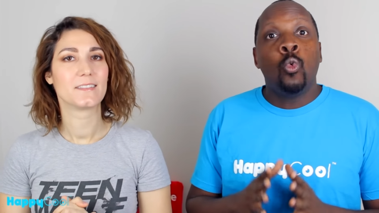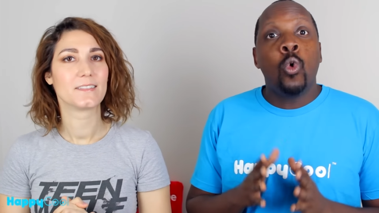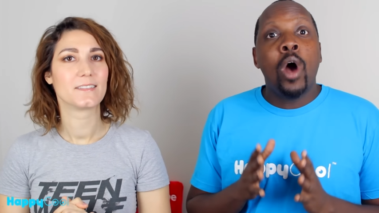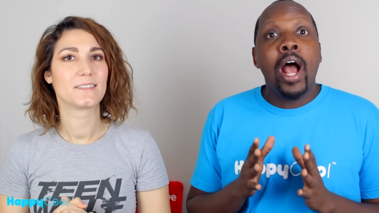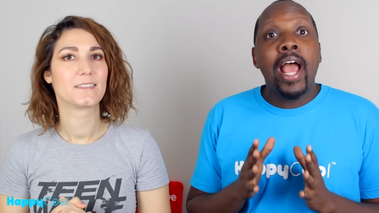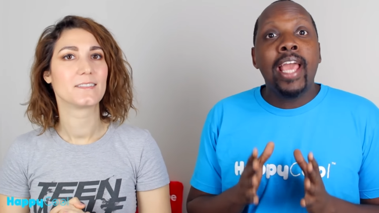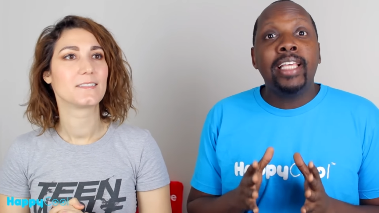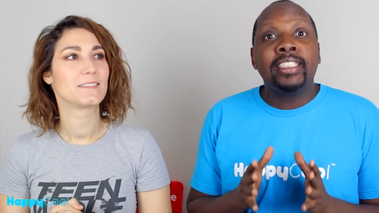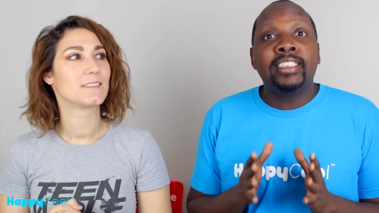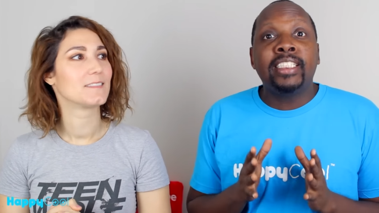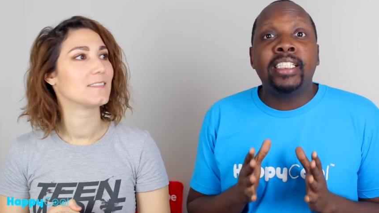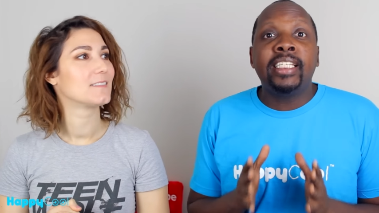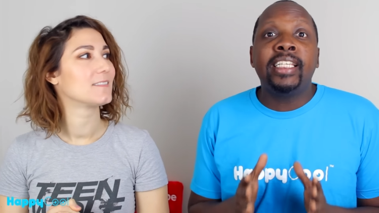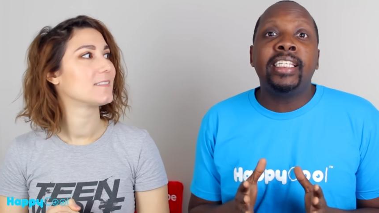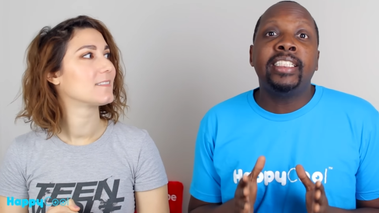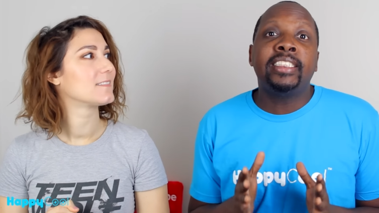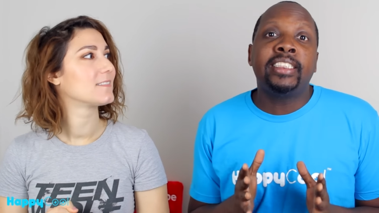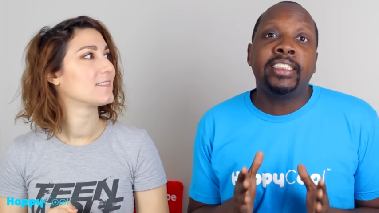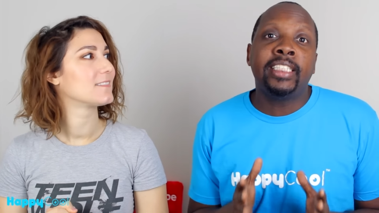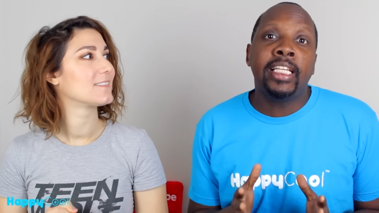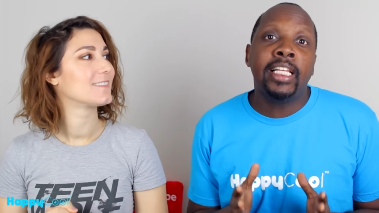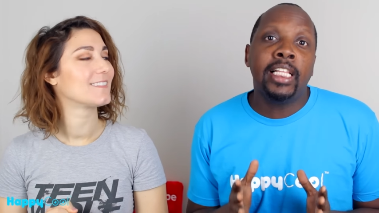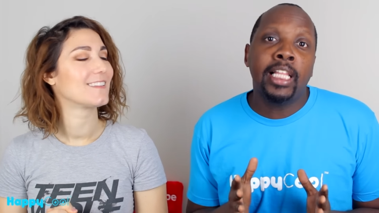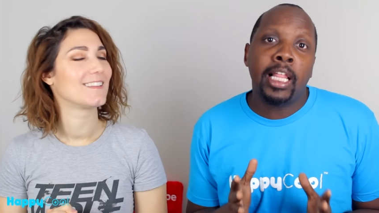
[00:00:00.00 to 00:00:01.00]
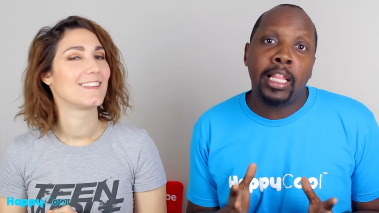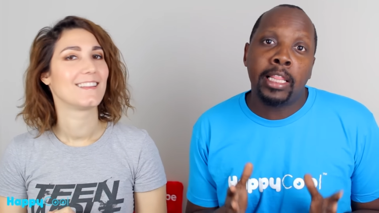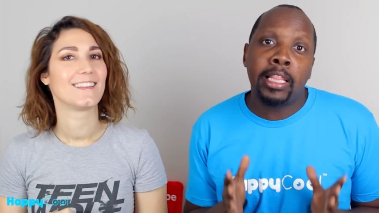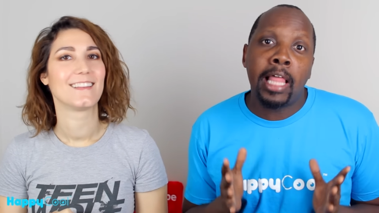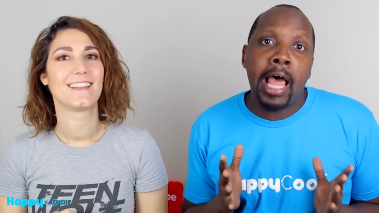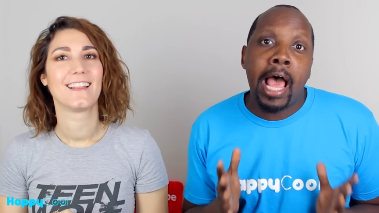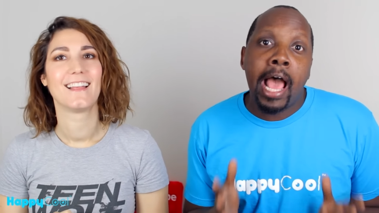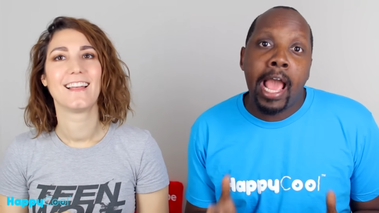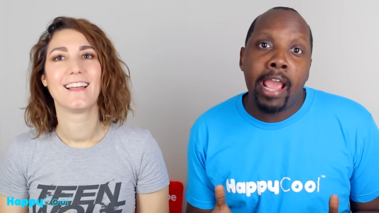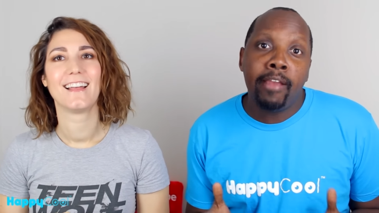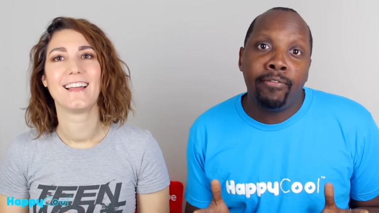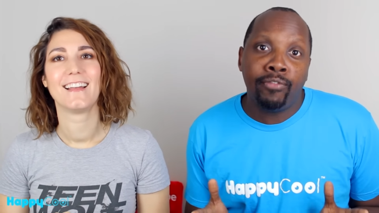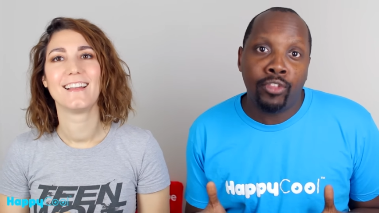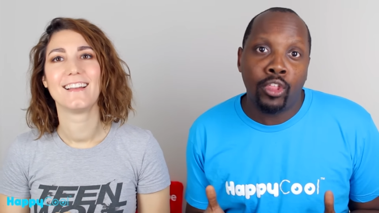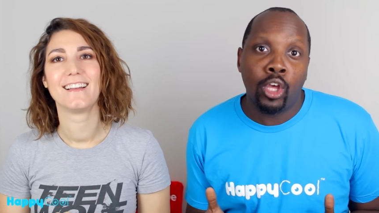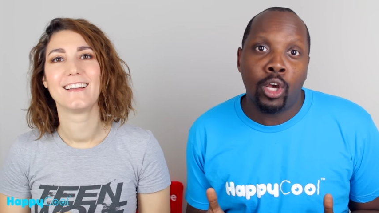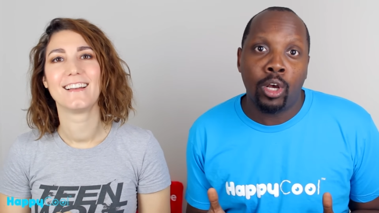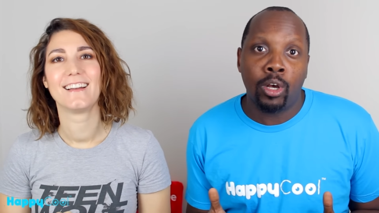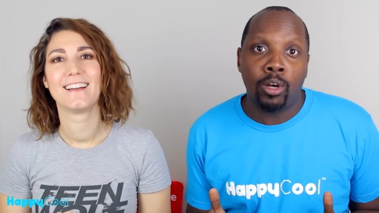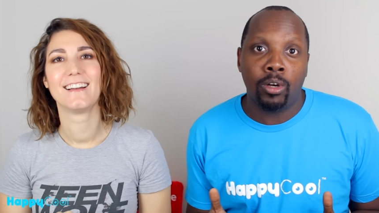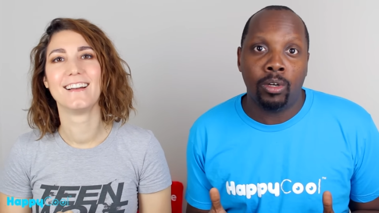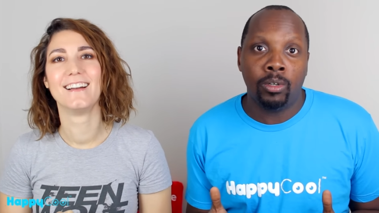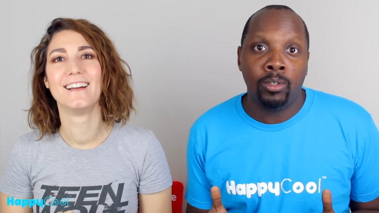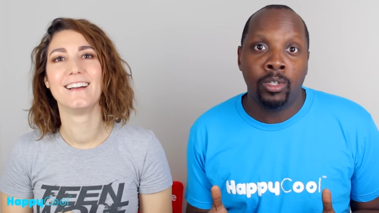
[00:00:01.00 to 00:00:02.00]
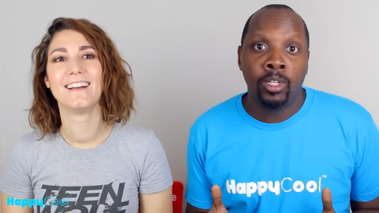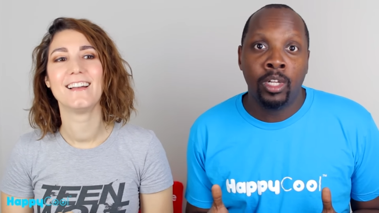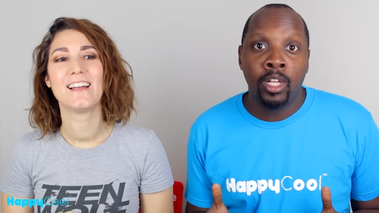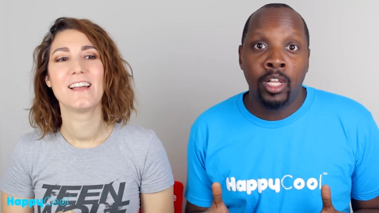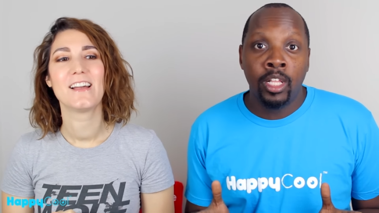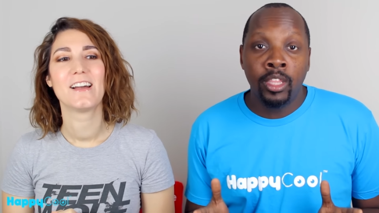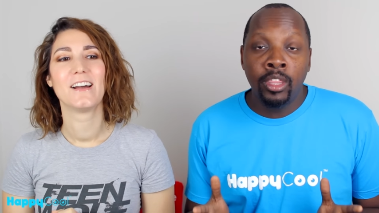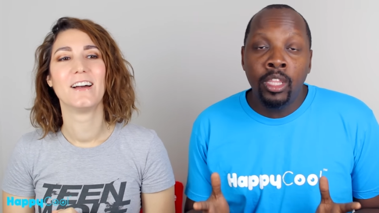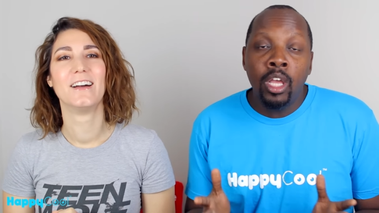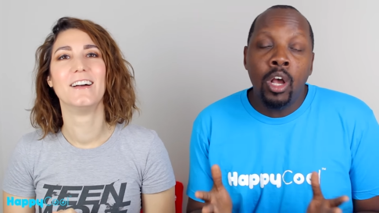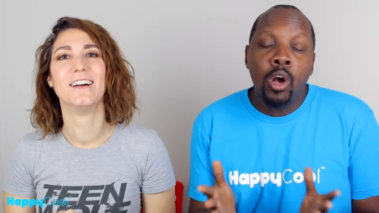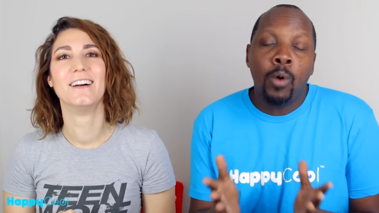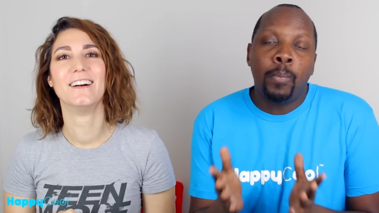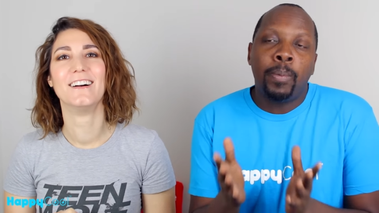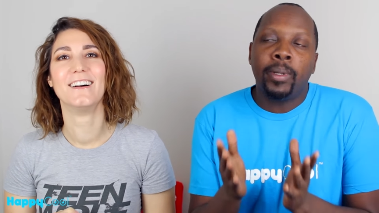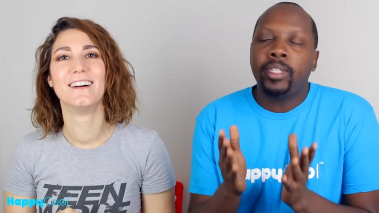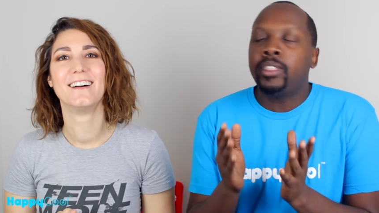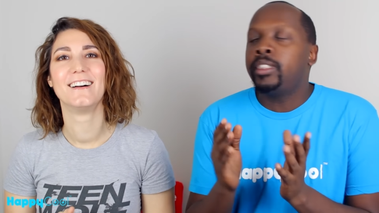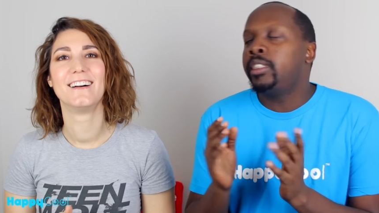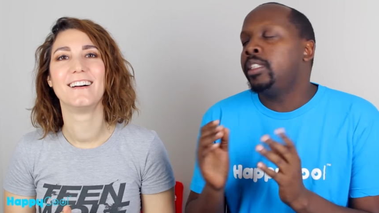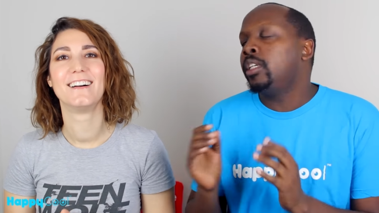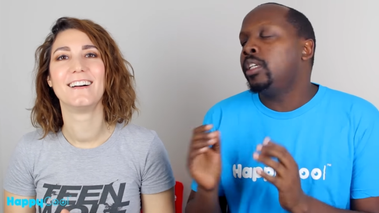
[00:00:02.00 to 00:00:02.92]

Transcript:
Speaker 1: Why is he still alive though? No, but